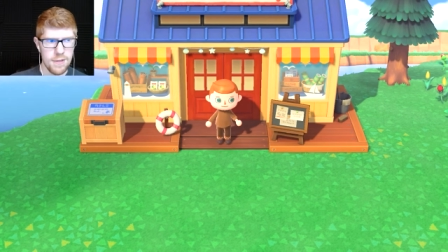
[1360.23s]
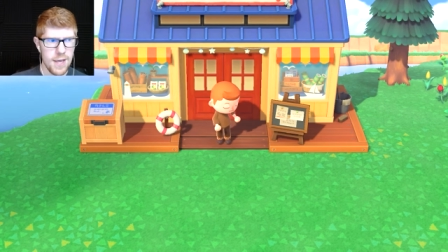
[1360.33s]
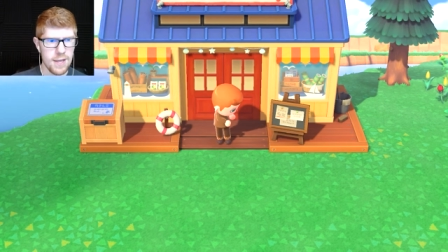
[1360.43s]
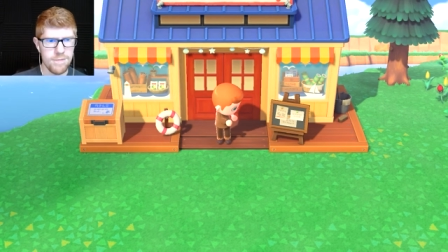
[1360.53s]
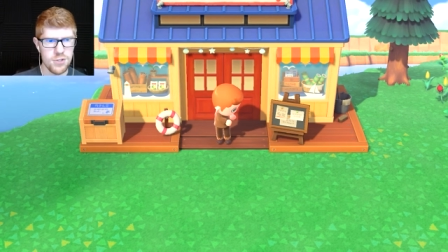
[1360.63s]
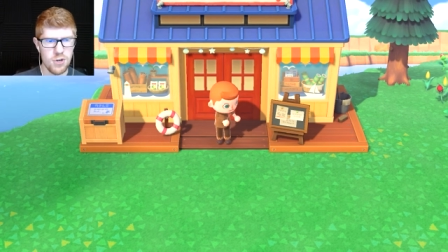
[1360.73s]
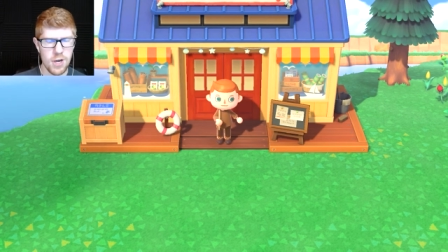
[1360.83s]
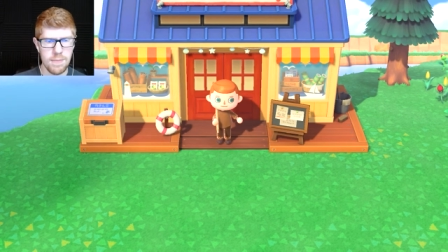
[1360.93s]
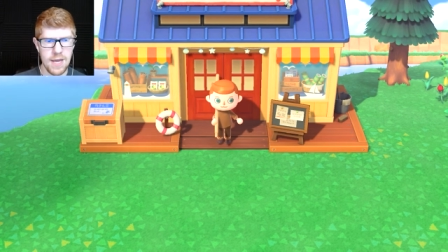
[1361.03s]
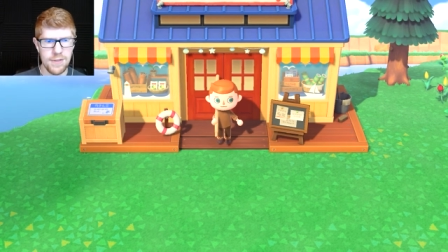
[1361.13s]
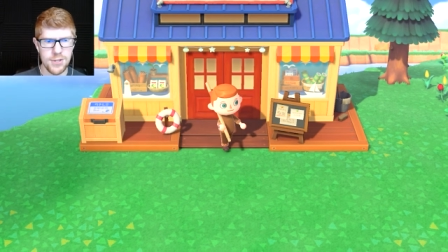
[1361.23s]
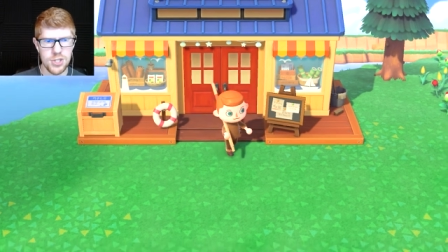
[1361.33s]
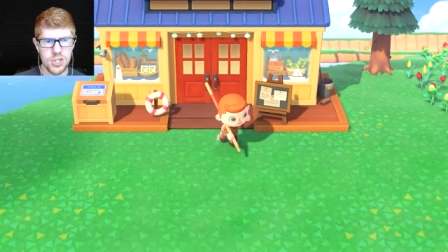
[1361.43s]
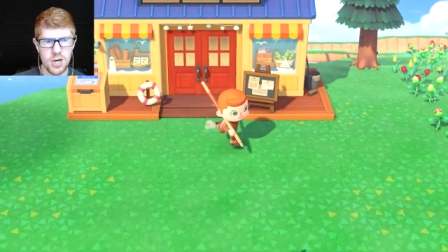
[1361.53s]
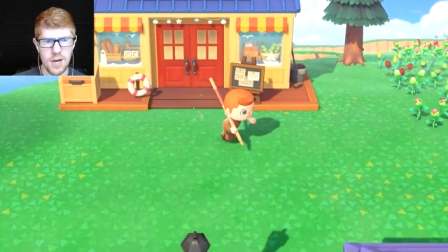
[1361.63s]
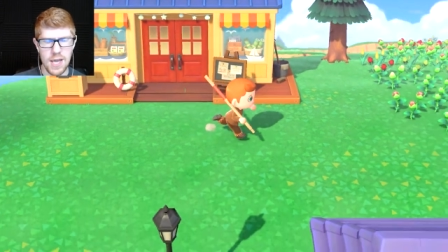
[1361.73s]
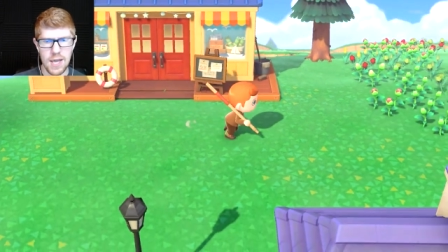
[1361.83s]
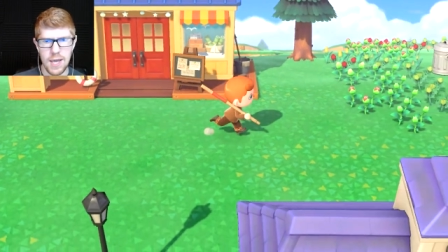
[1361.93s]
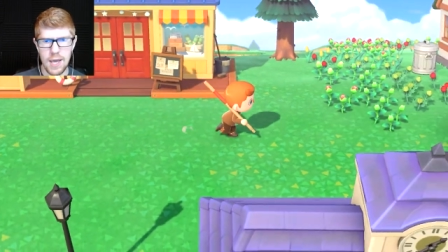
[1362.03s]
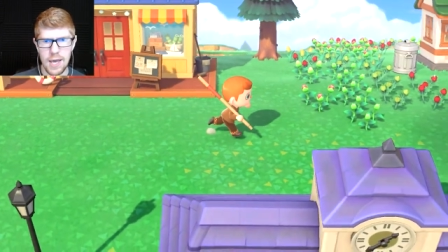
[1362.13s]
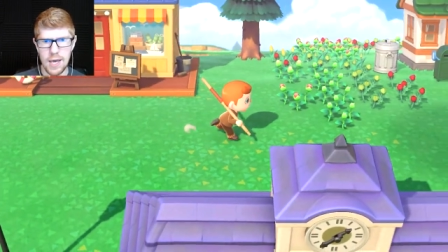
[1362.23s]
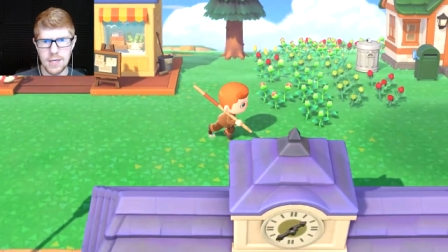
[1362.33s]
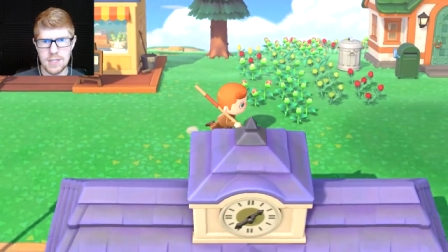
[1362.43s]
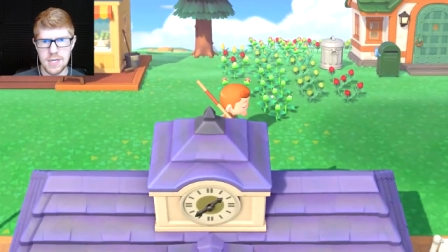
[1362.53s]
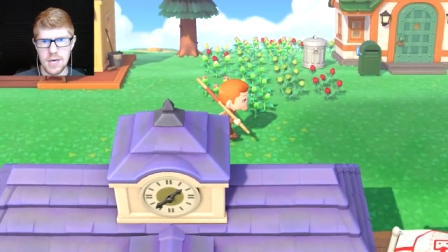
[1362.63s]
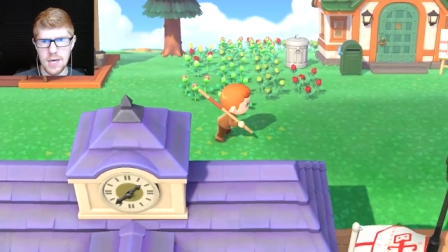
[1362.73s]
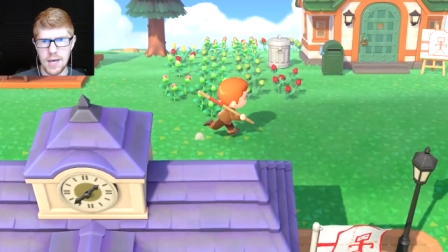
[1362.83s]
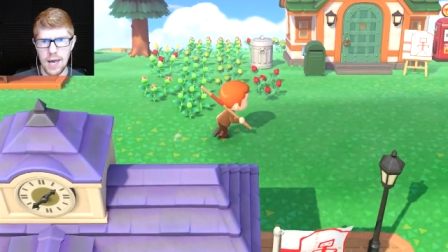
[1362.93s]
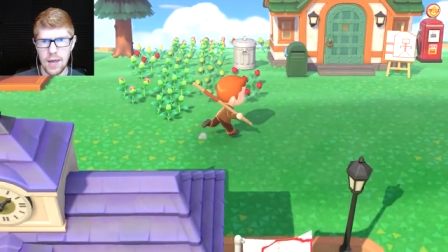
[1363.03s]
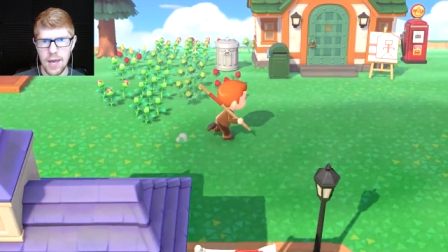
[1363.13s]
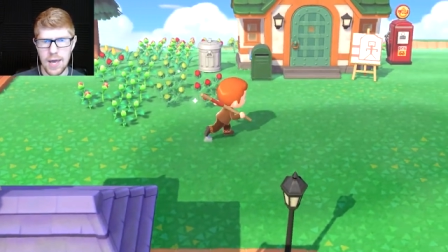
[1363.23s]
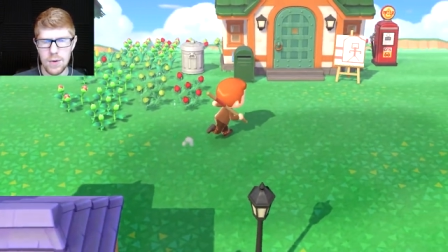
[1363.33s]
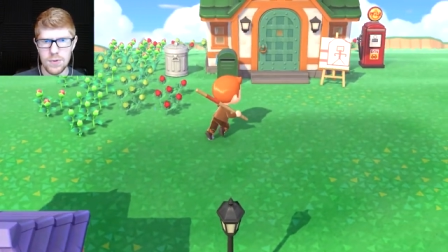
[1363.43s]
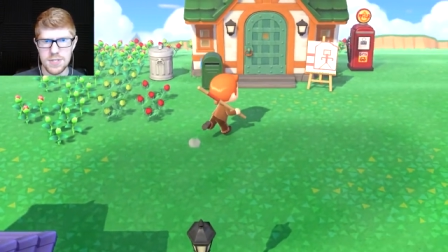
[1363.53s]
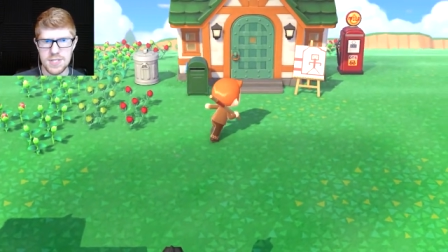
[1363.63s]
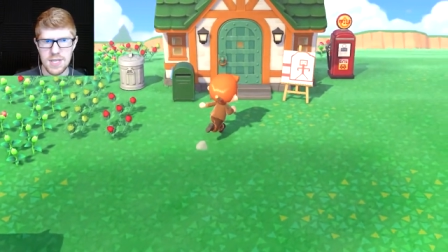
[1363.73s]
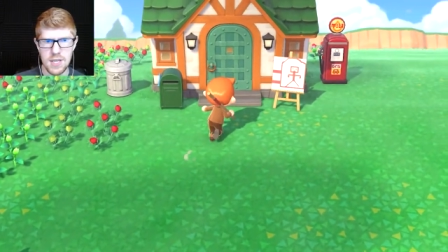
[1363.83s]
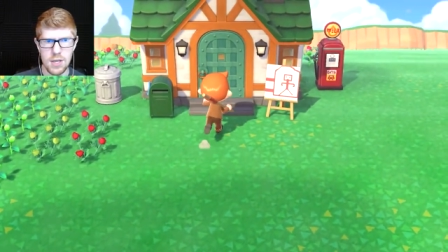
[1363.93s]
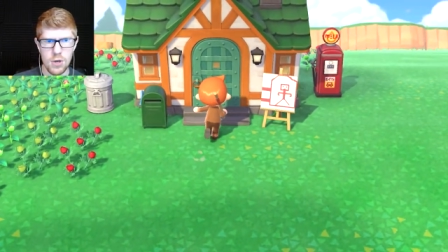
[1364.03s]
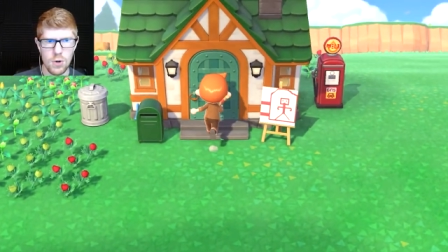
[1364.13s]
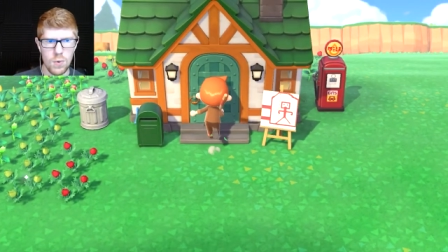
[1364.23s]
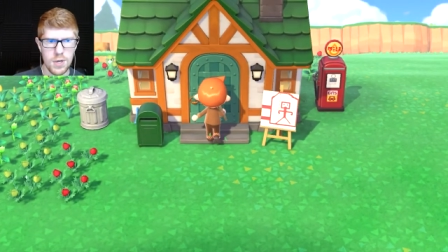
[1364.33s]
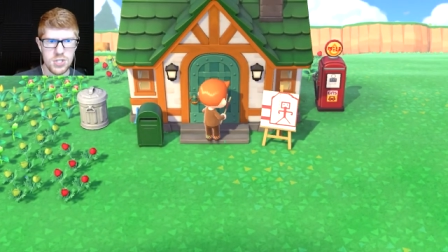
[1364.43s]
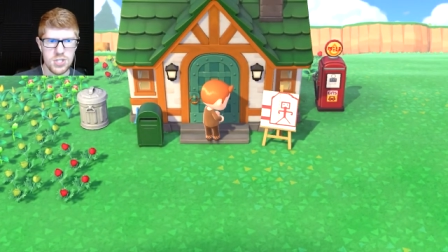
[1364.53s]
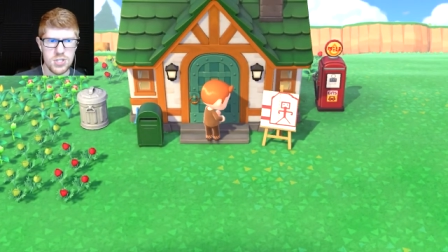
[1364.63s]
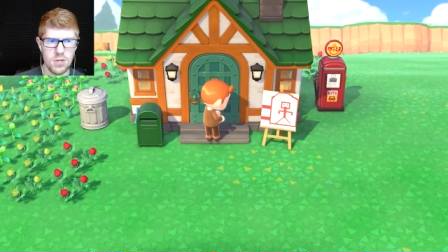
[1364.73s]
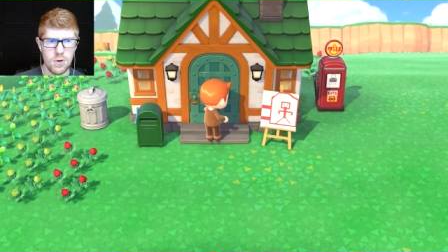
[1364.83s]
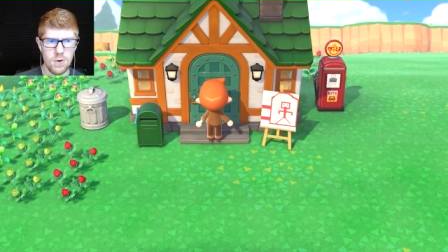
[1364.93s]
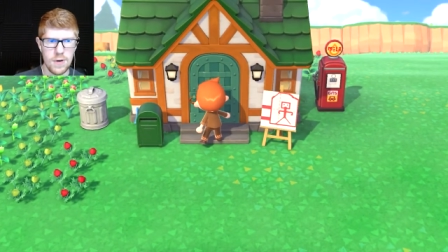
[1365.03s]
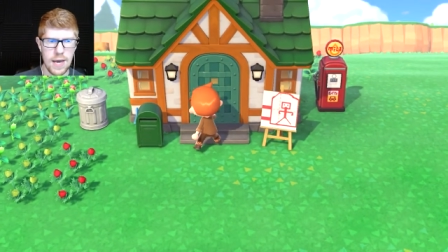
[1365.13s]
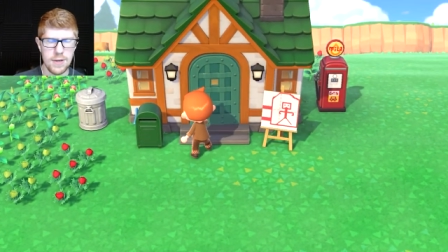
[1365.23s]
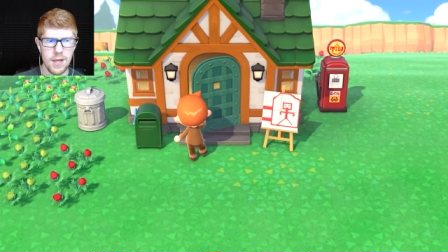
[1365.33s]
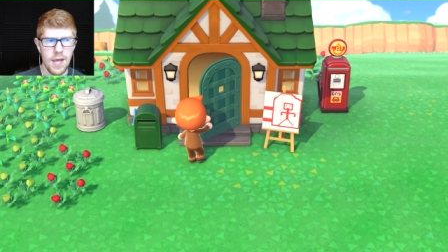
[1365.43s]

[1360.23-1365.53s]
Thank you for joining me on this journey, and uh, I I will see you soon. I